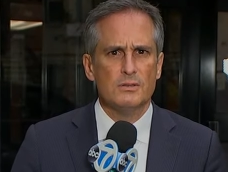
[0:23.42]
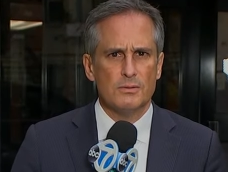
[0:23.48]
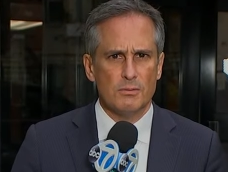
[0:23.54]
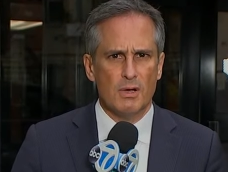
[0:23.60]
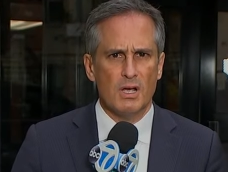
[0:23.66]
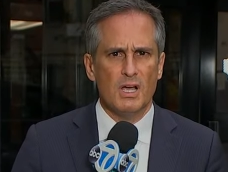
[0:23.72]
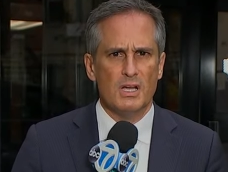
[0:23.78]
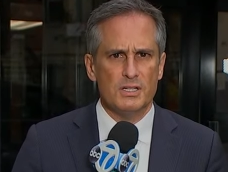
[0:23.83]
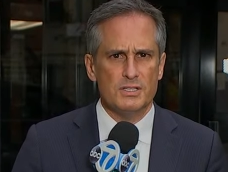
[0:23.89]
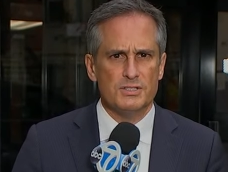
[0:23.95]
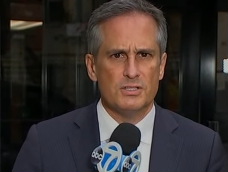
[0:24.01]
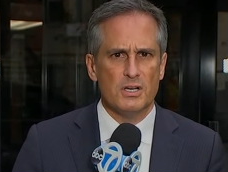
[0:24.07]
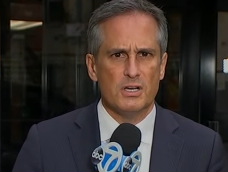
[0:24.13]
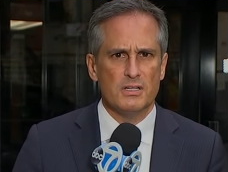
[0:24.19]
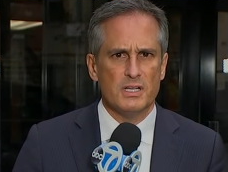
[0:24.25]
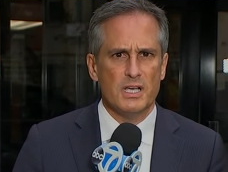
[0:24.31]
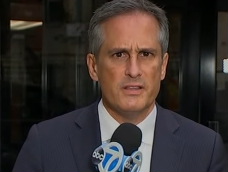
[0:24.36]
Right,
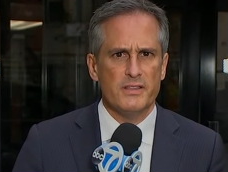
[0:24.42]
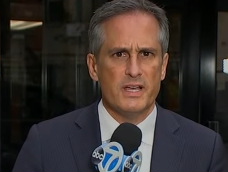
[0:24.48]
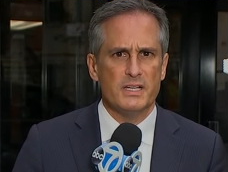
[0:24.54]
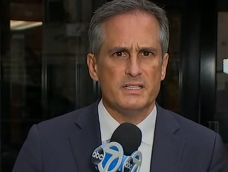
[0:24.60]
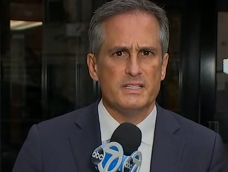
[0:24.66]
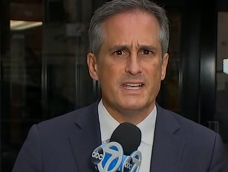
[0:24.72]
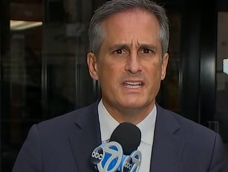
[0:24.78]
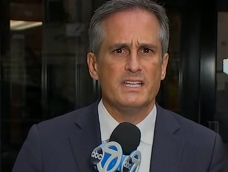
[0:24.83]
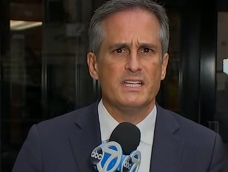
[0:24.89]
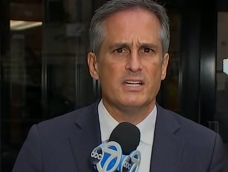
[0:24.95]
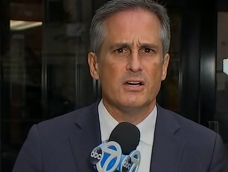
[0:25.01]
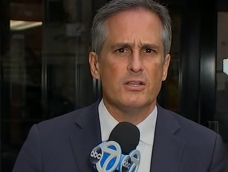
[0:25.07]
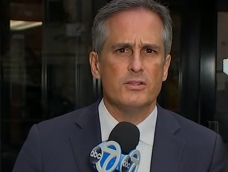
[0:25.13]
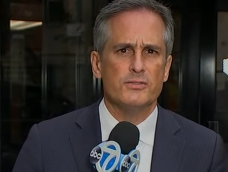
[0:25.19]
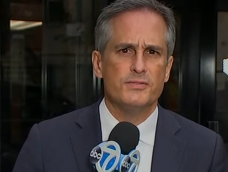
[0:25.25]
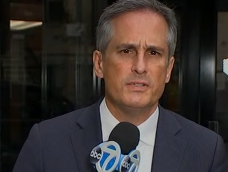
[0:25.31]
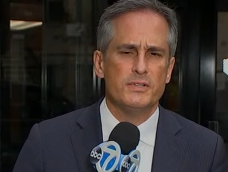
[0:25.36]
Sade, that
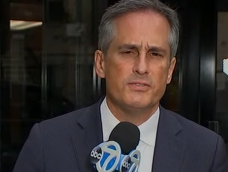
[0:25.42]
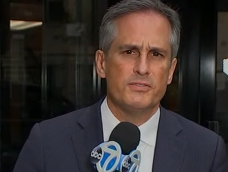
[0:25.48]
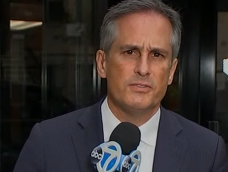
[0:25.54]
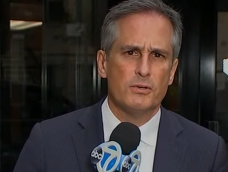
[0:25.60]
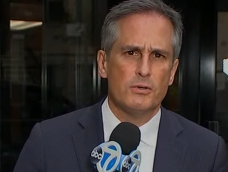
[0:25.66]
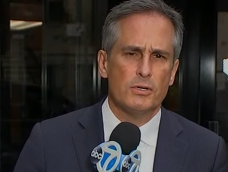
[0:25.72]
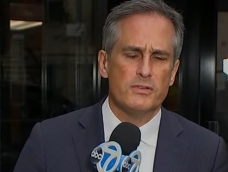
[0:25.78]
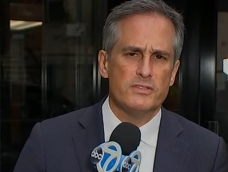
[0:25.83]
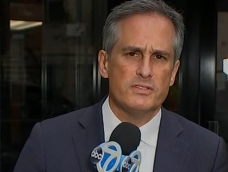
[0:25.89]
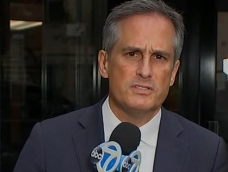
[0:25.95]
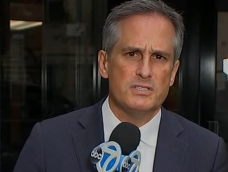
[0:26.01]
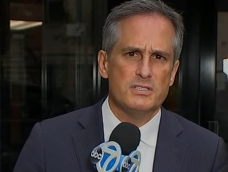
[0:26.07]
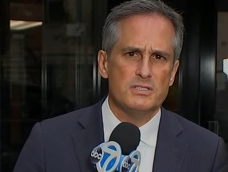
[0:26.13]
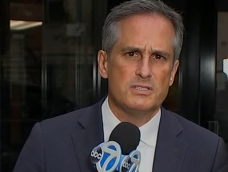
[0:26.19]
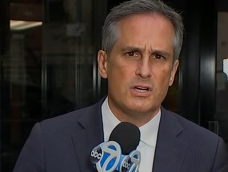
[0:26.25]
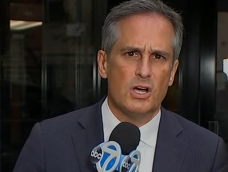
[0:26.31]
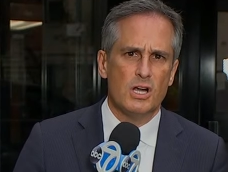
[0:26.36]
daycare on the fifth floor of this
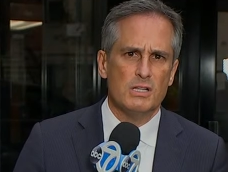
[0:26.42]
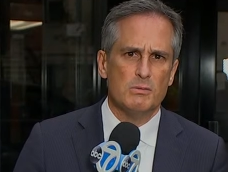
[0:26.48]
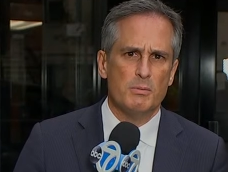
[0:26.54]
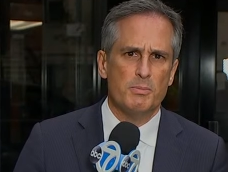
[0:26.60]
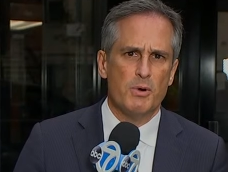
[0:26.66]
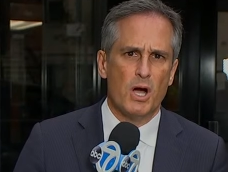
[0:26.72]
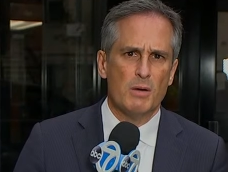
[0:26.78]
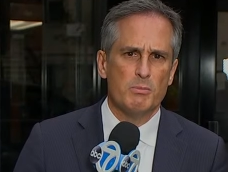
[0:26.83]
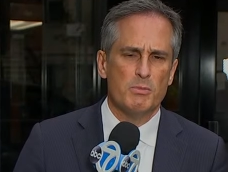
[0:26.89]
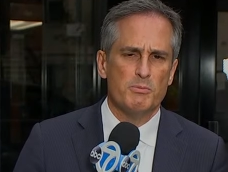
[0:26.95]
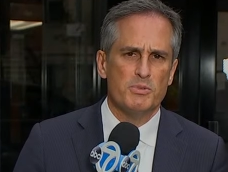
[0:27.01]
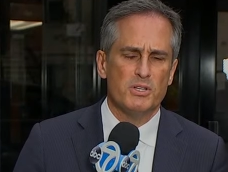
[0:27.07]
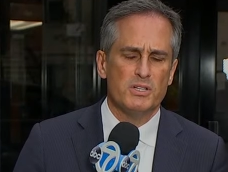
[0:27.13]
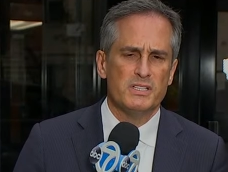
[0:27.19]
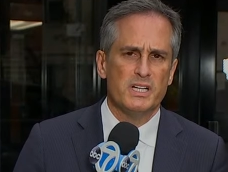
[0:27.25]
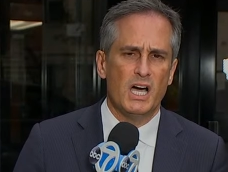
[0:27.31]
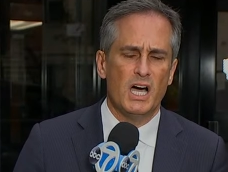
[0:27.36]
East Harlem apartment
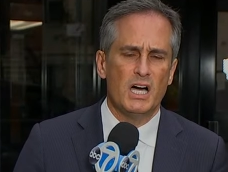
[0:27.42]
building.